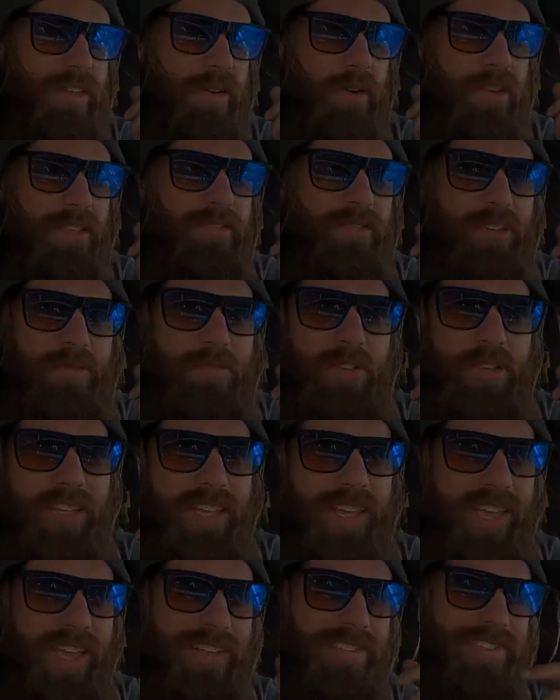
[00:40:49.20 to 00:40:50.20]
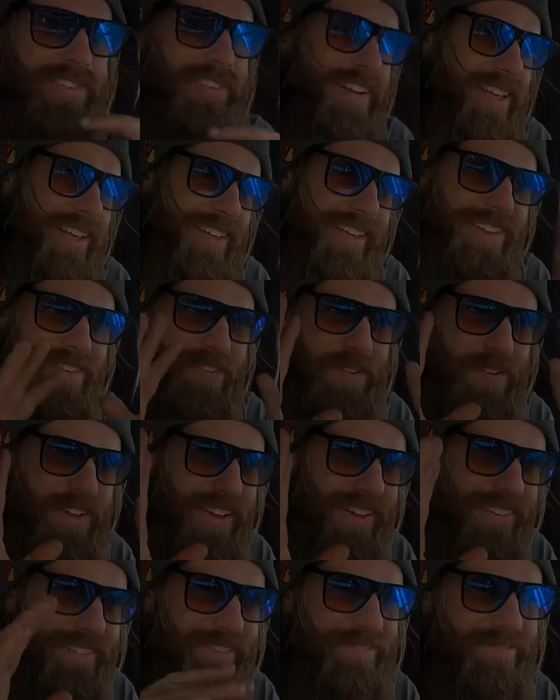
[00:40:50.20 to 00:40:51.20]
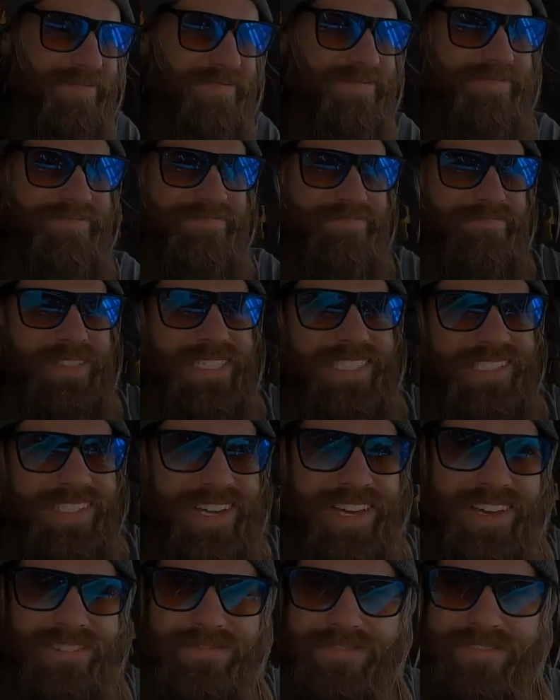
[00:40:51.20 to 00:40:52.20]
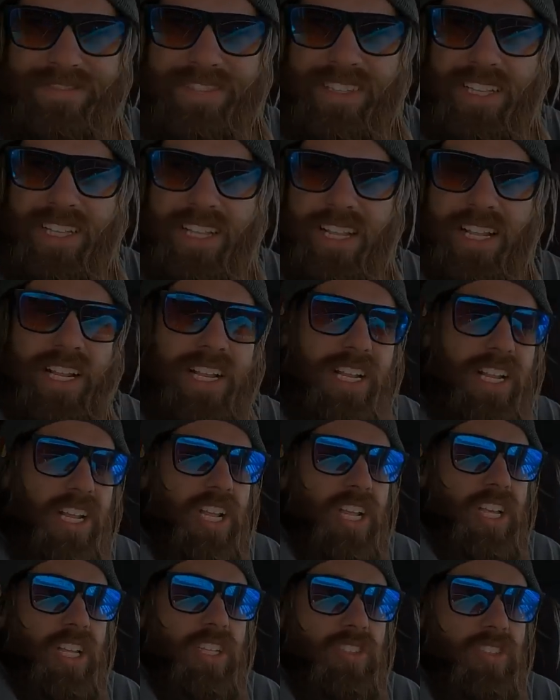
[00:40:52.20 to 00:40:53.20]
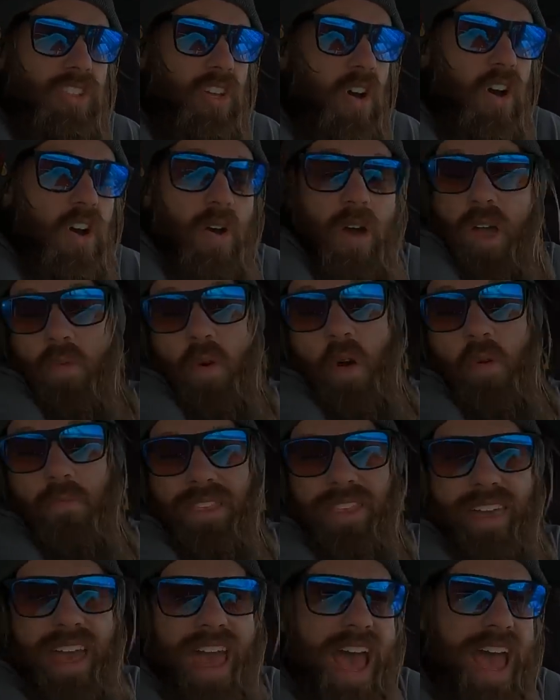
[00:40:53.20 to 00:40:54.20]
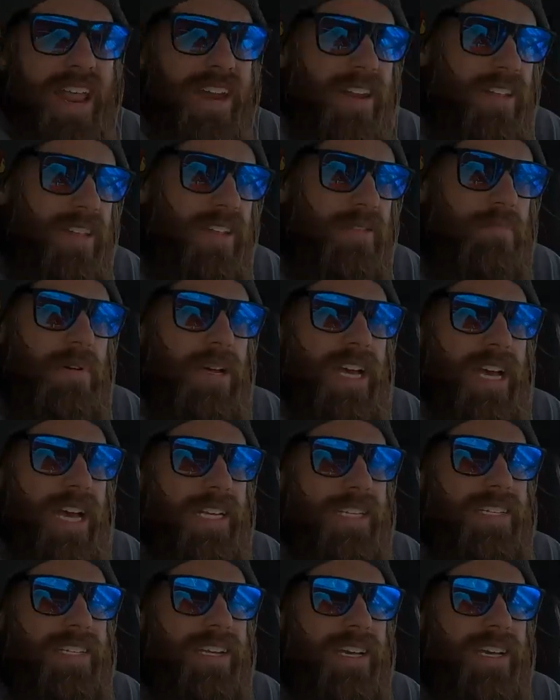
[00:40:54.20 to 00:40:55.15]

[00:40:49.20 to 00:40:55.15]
they won't even communicate. So you're like, you know what, those off. So it won't be that, but